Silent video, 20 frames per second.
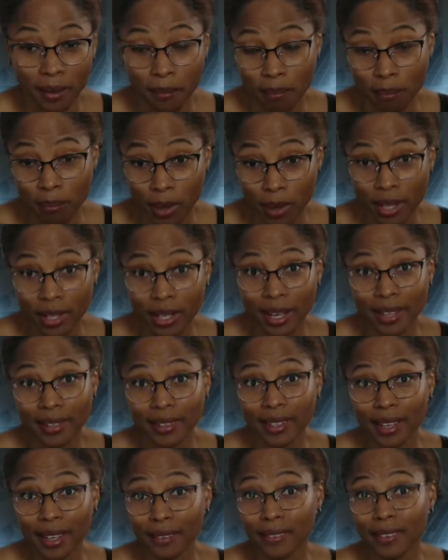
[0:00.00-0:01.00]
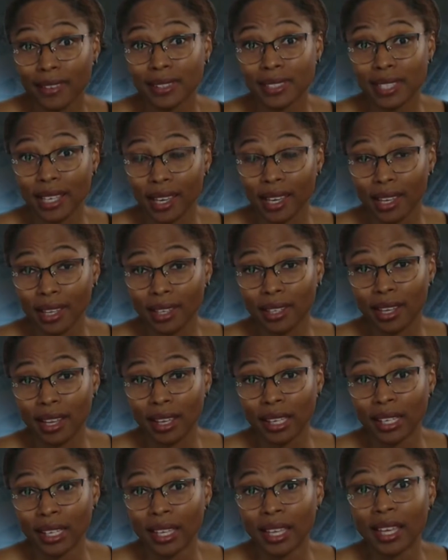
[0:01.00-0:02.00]
But at the end of the day,
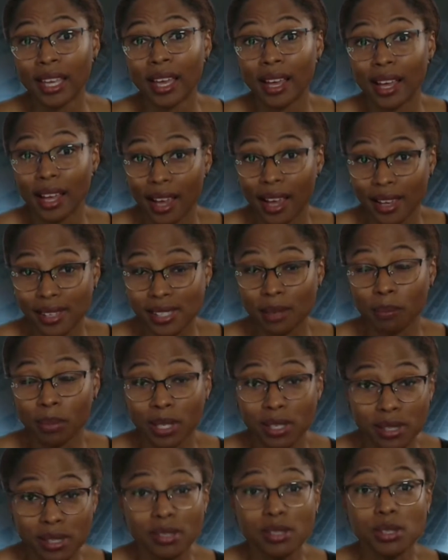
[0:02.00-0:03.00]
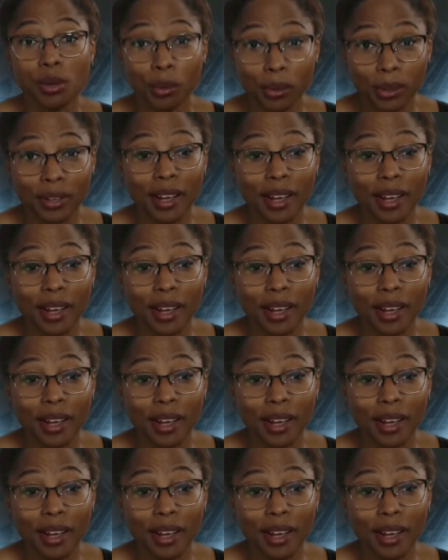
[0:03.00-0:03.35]
as a business owner,